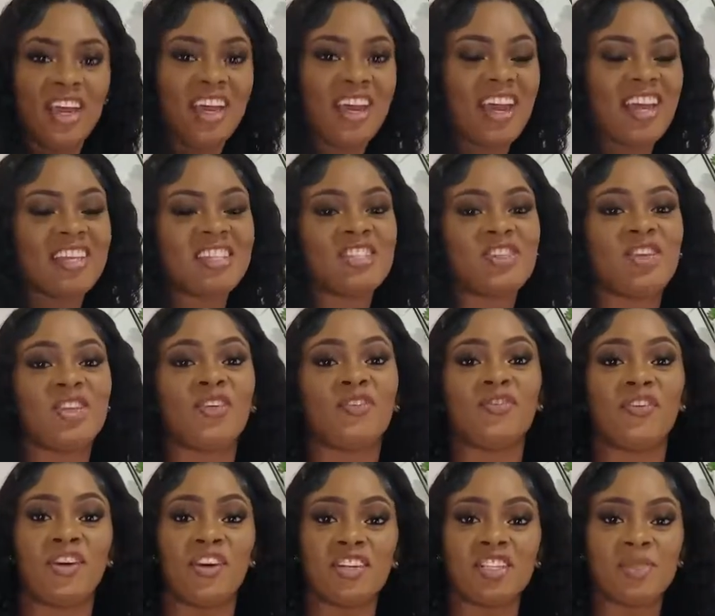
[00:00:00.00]
guys, so the
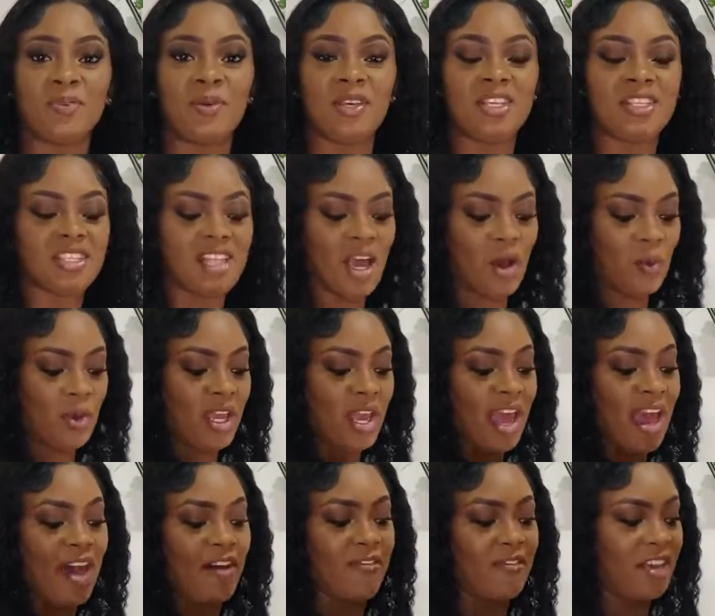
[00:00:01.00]
first piece that we
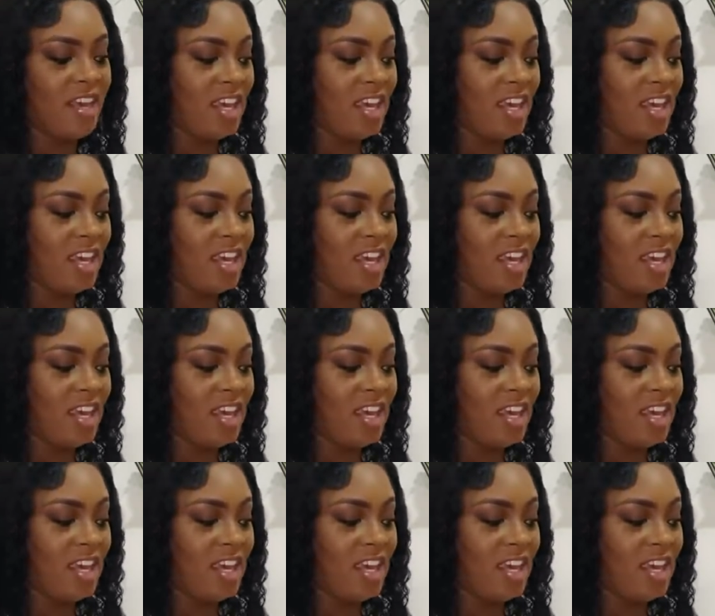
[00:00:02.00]
have